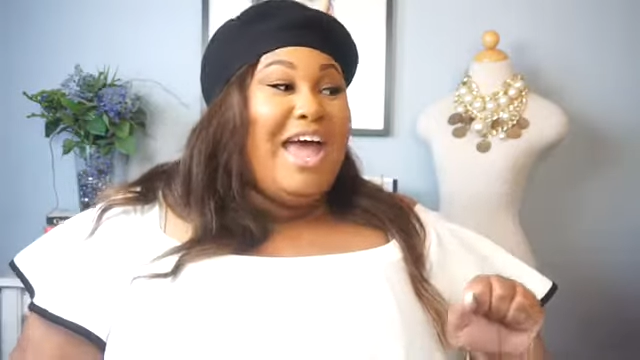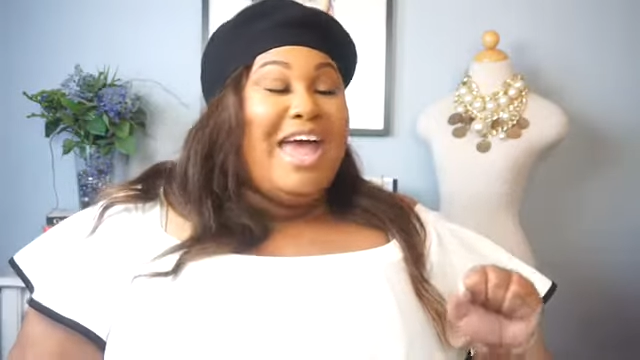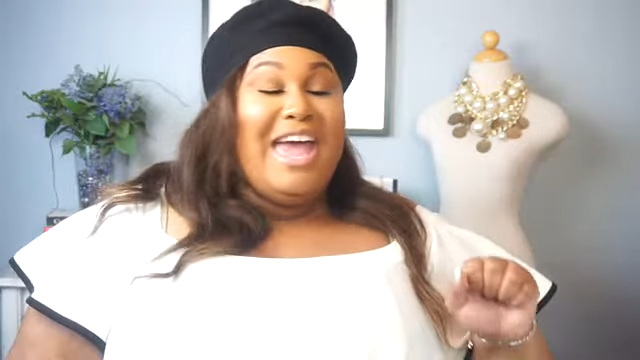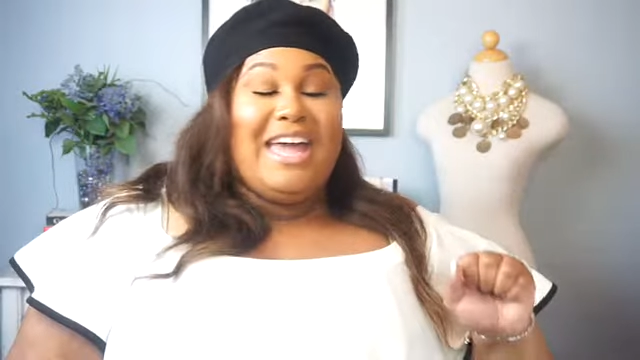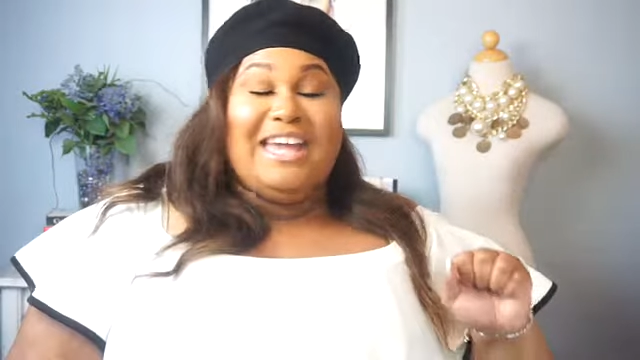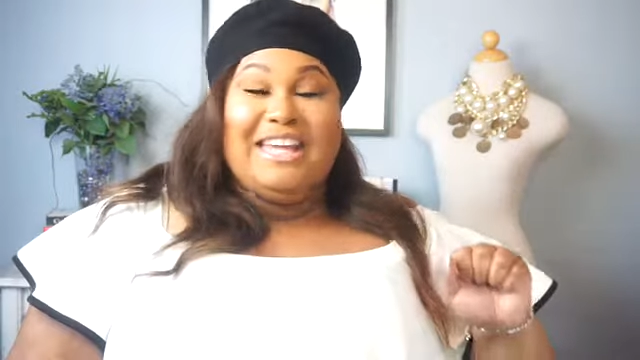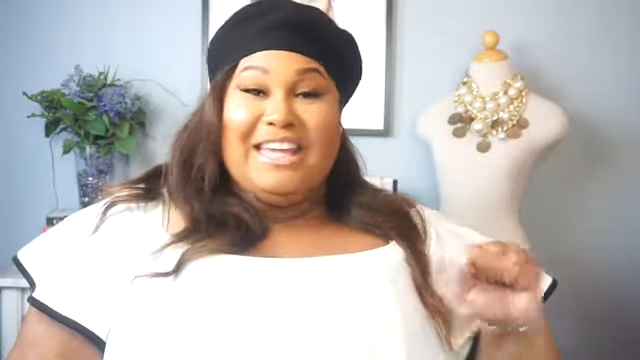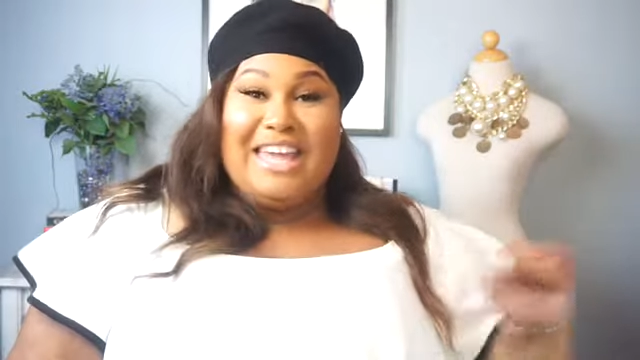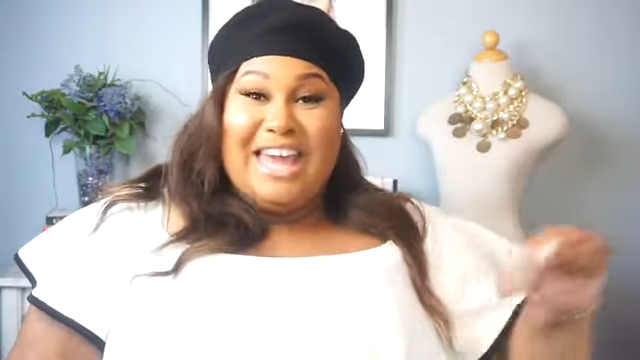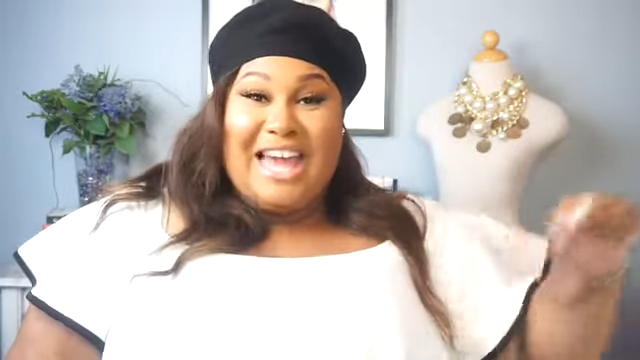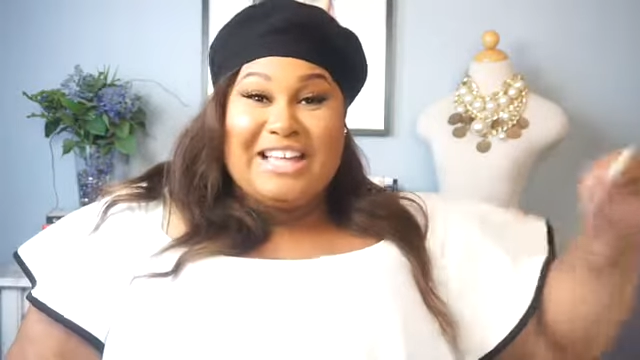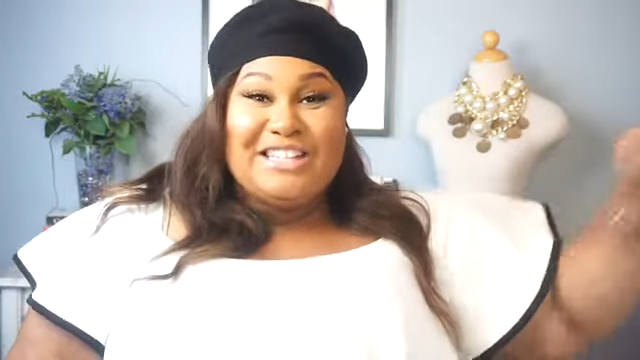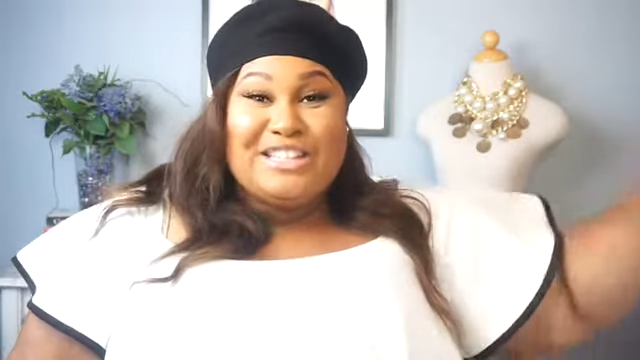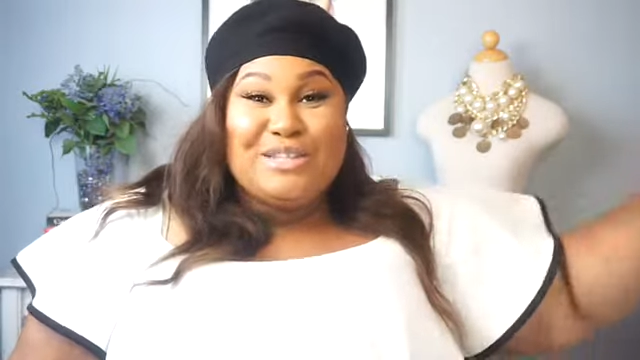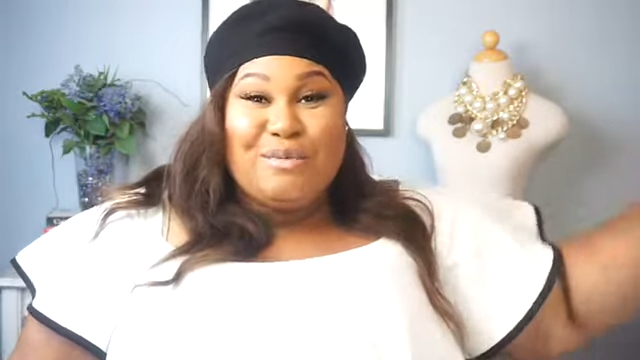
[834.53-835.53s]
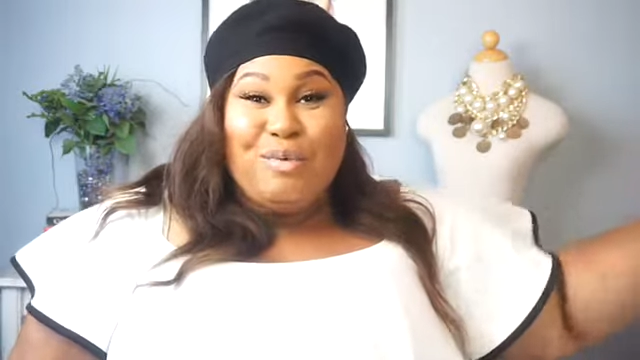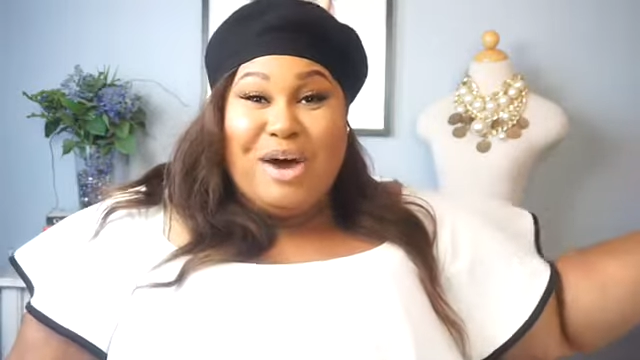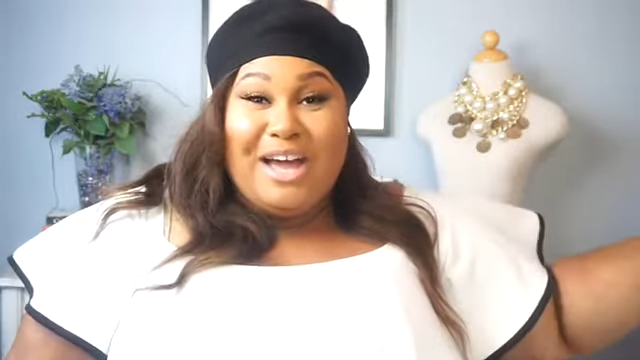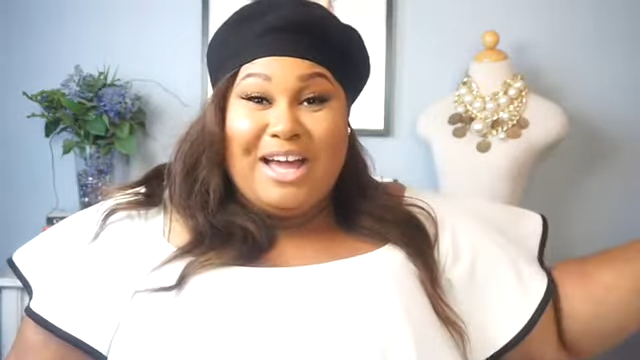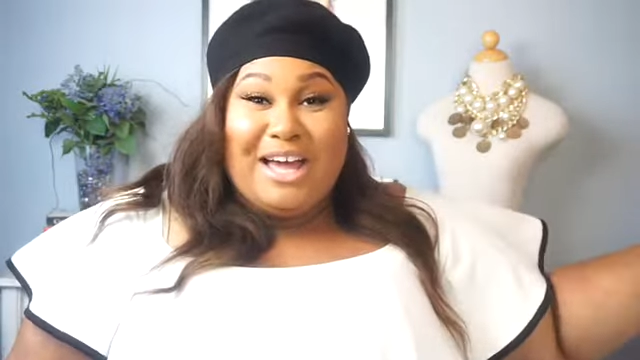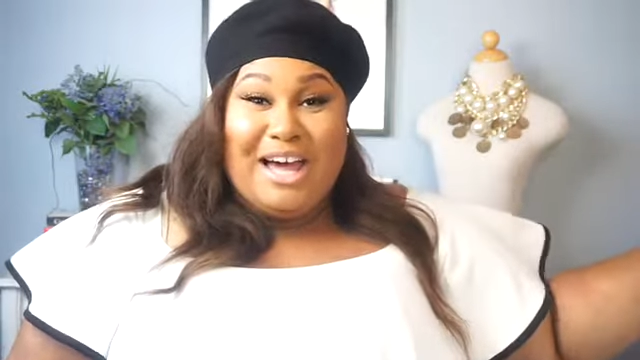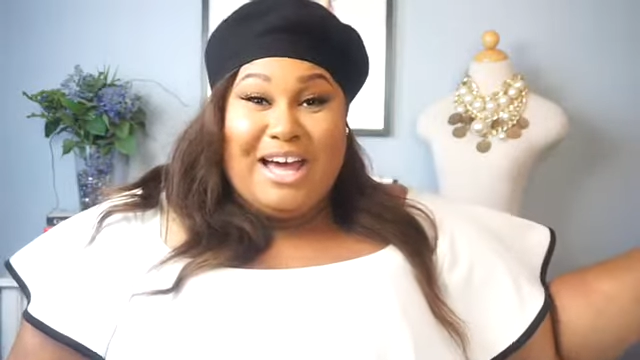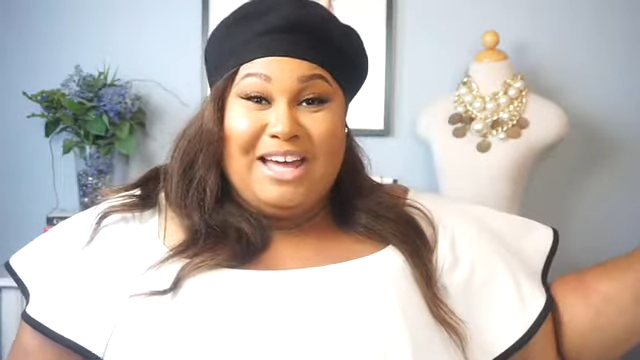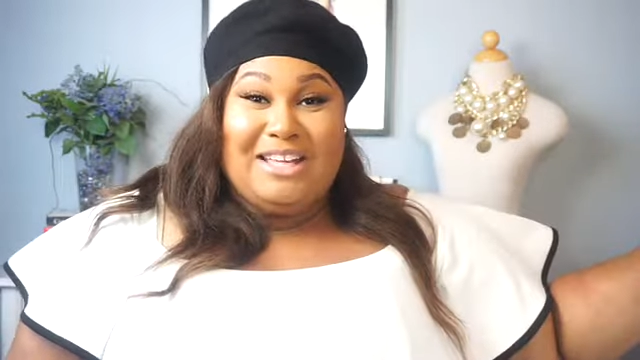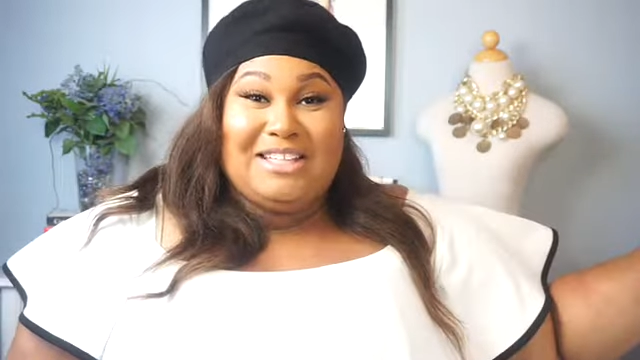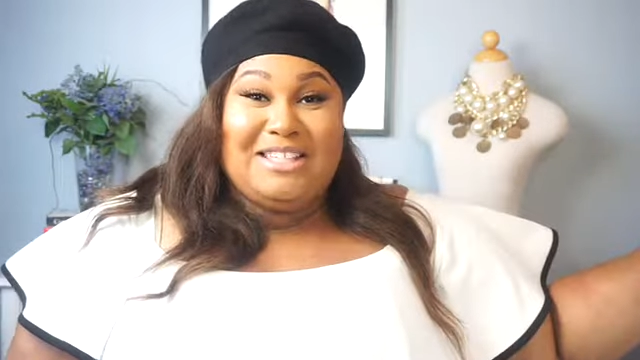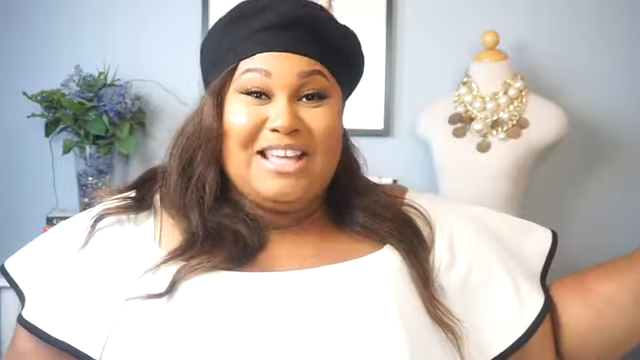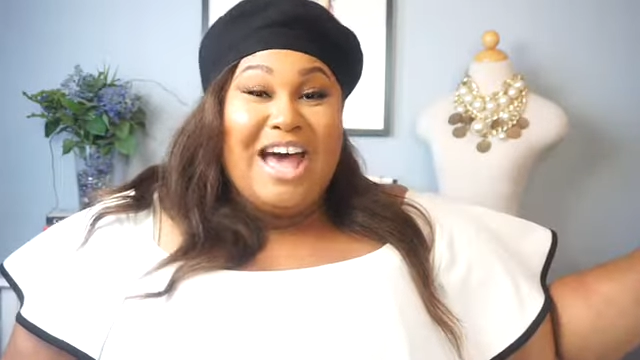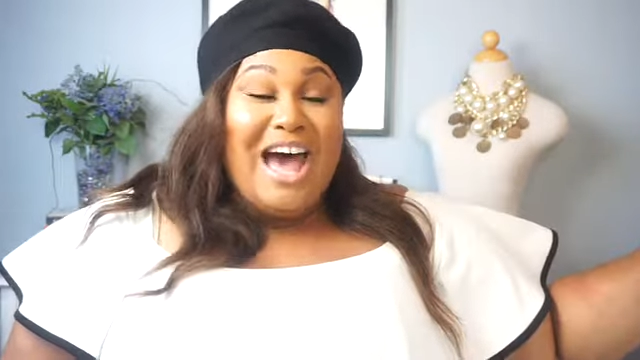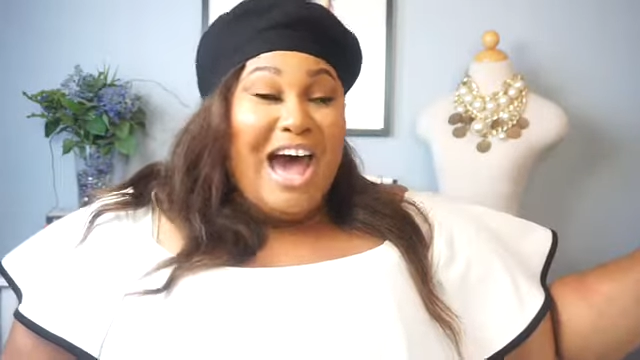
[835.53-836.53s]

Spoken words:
And guess what, guys?